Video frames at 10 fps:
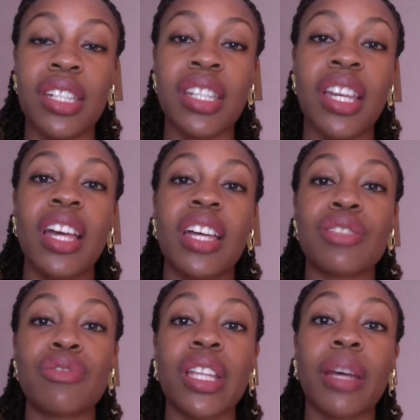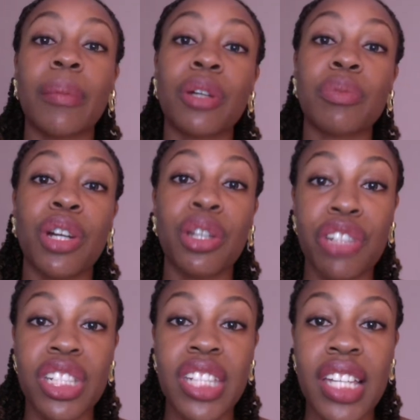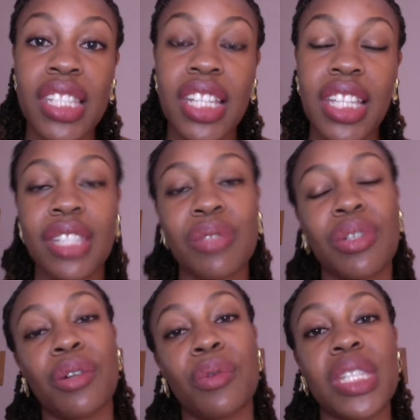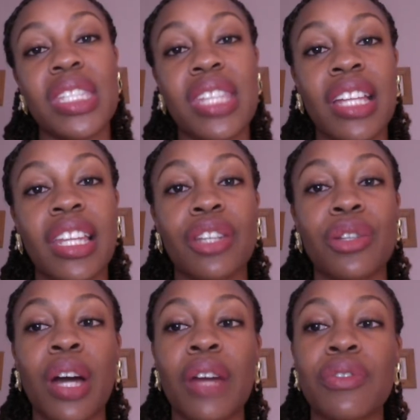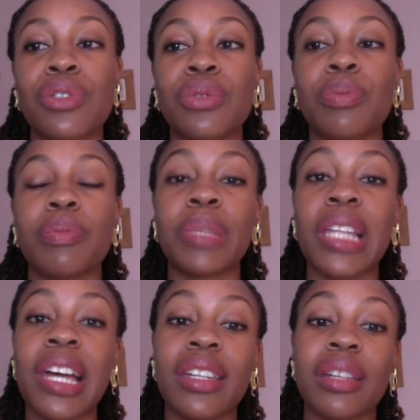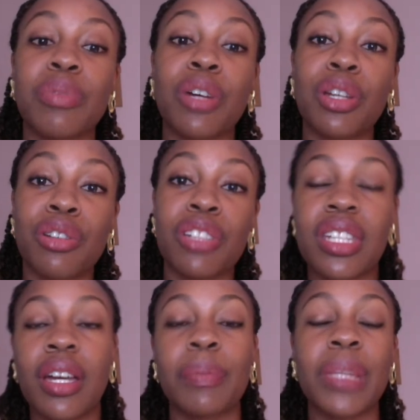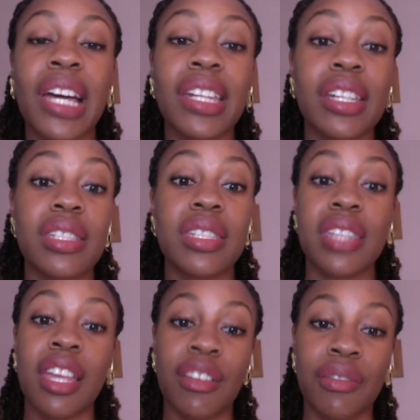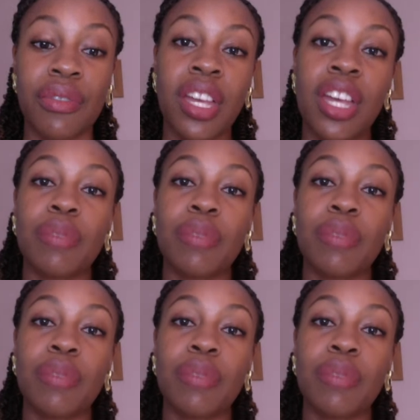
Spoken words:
And it's really about prioritizing. That's what I always say. Like you have to plan and save.